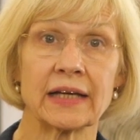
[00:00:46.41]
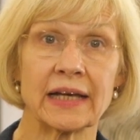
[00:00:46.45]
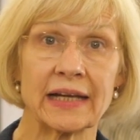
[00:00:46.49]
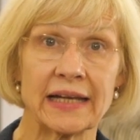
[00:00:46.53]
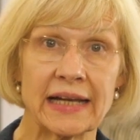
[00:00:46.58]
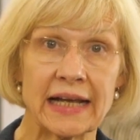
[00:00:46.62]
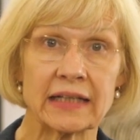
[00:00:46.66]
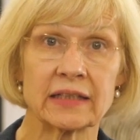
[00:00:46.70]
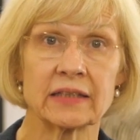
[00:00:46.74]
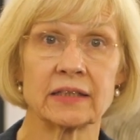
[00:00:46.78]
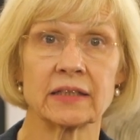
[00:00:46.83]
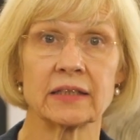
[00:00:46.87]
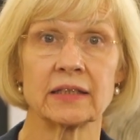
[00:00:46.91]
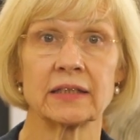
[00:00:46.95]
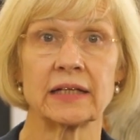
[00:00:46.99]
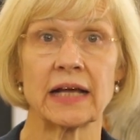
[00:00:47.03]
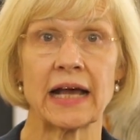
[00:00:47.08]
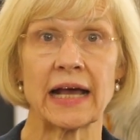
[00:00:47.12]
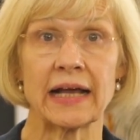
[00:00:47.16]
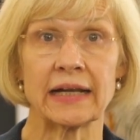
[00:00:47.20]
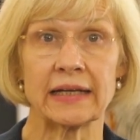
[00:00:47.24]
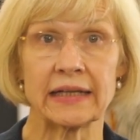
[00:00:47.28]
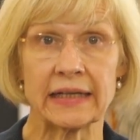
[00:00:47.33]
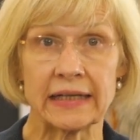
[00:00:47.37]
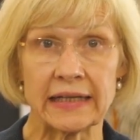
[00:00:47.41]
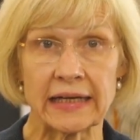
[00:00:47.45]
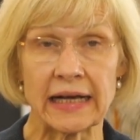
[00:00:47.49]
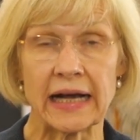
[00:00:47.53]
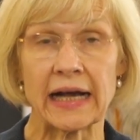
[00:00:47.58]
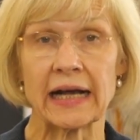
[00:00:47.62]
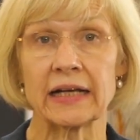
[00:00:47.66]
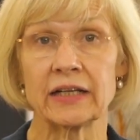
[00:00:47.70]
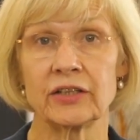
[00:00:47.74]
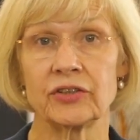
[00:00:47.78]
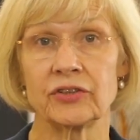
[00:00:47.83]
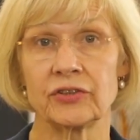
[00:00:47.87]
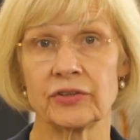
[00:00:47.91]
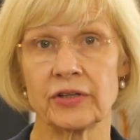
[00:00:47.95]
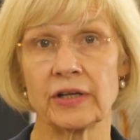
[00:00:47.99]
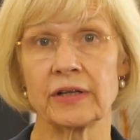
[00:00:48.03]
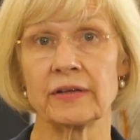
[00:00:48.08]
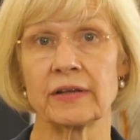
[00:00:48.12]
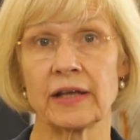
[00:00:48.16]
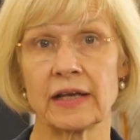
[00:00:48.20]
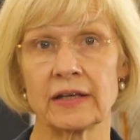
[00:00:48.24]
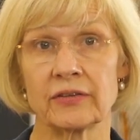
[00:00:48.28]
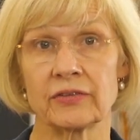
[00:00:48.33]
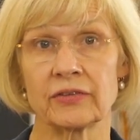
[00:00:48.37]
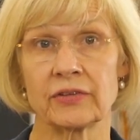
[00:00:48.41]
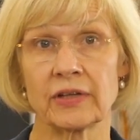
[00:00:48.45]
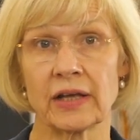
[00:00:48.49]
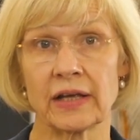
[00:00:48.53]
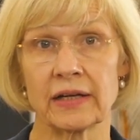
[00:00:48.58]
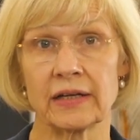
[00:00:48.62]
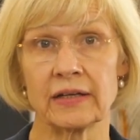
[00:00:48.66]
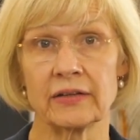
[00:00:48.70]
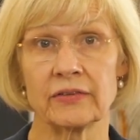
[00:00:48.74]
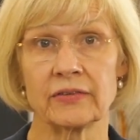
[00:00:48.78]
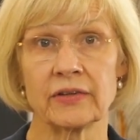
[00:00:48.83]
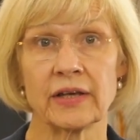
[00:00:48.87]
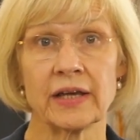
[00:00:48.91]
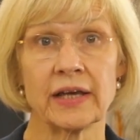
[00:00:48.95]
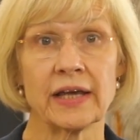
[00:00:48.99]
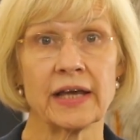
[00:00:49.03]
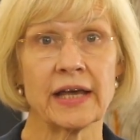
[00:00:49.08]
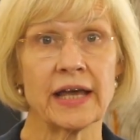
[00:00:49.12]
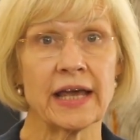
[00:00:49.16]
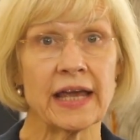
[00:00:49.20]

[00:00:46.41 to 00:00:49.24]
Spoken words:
connected and engaged in their studies,